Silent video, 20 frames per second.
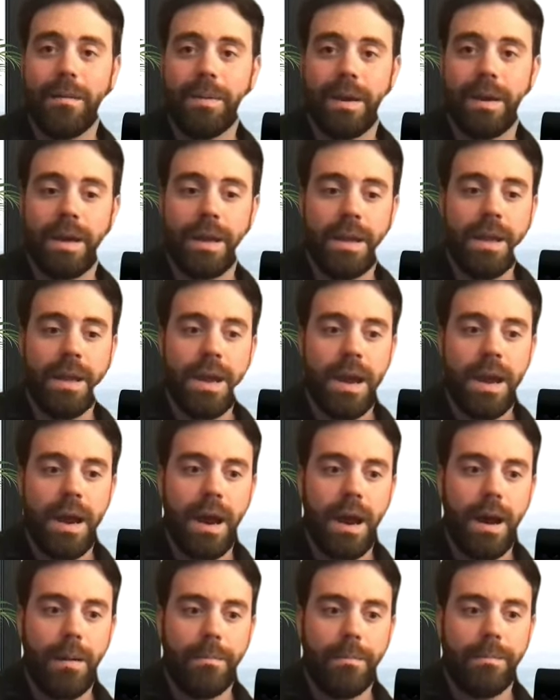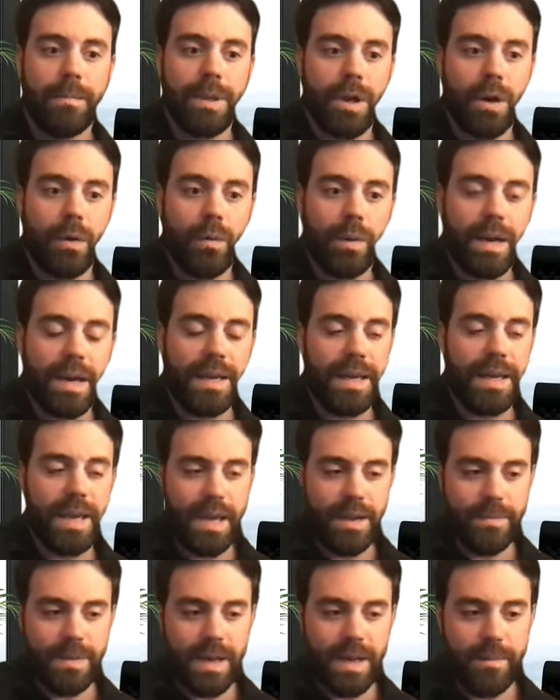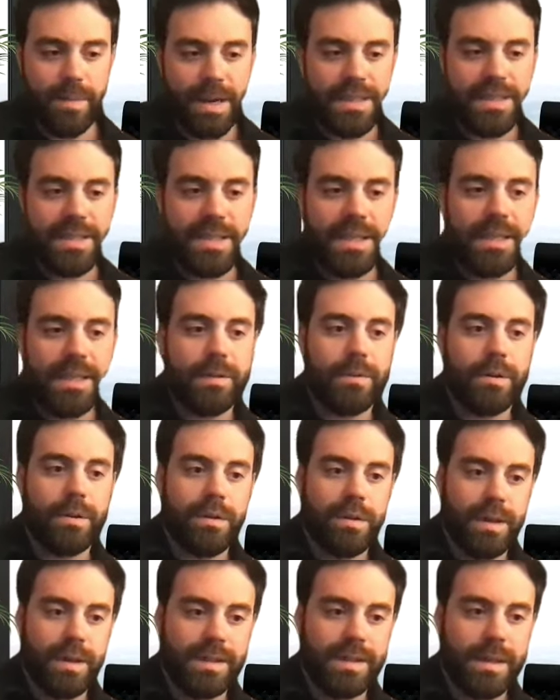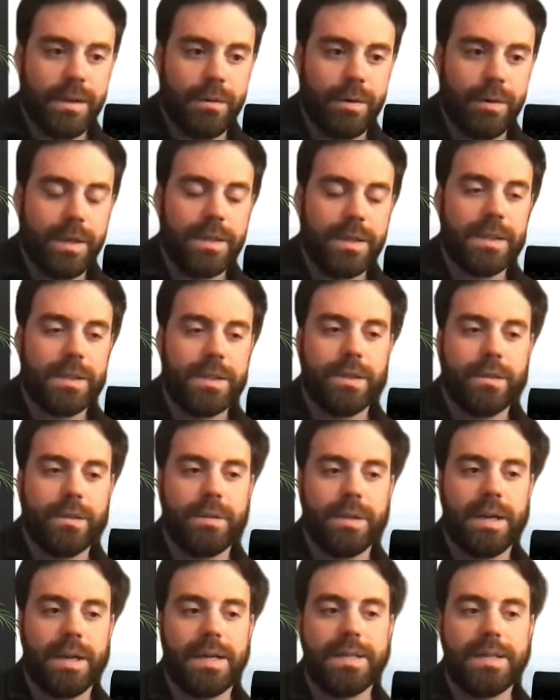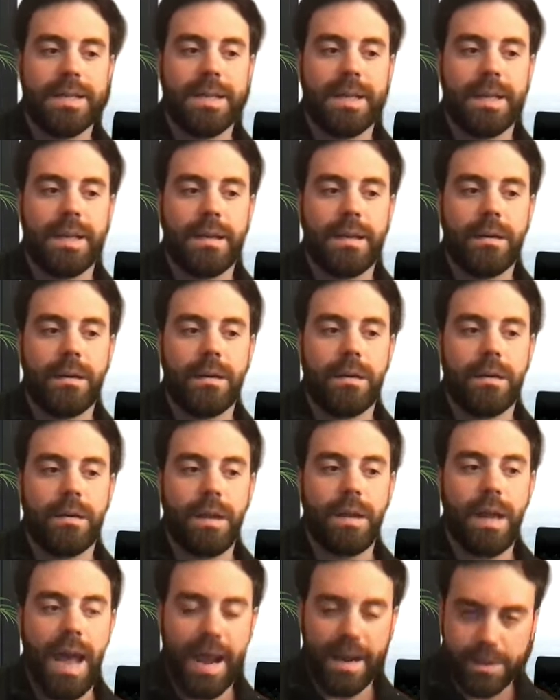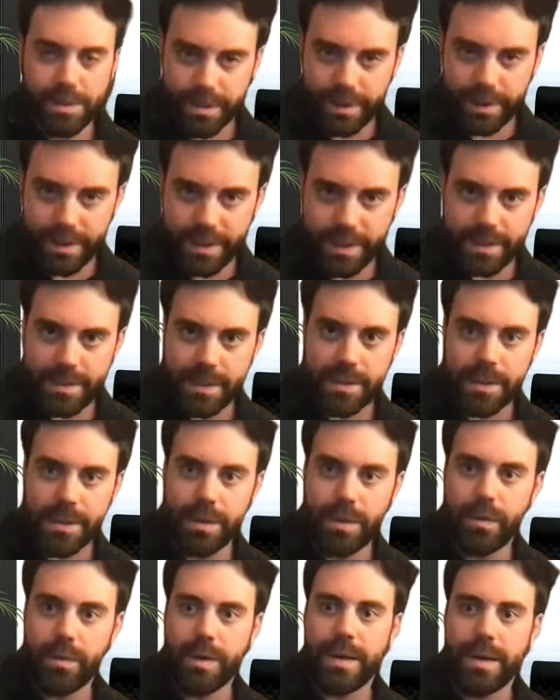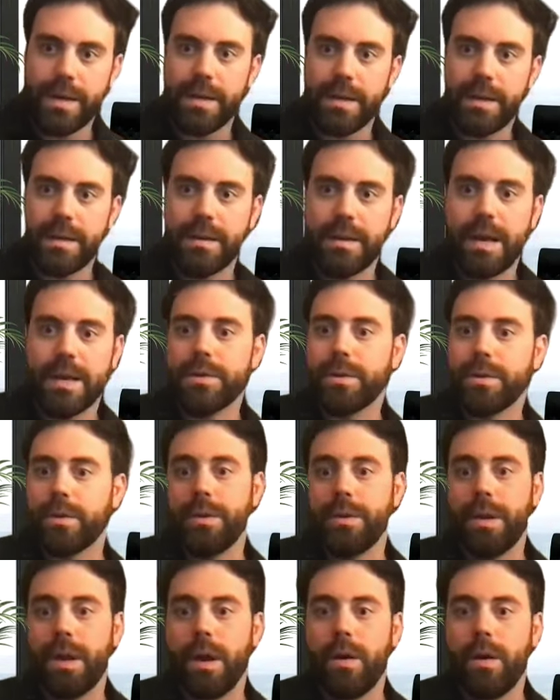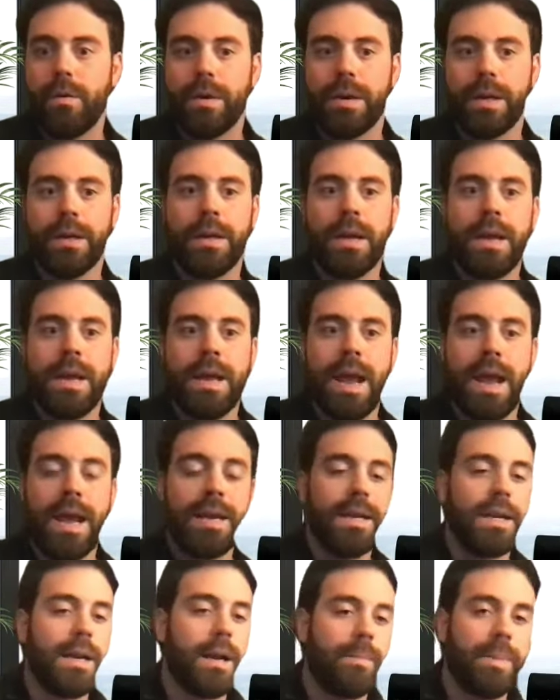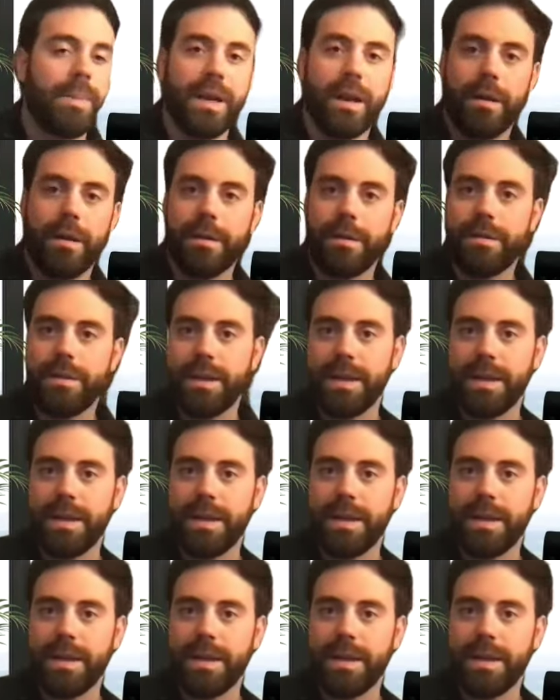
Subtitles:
But, when I came to MIT, there were things I wanted to do that I didn't actually get to do, and got told no, and ended up in other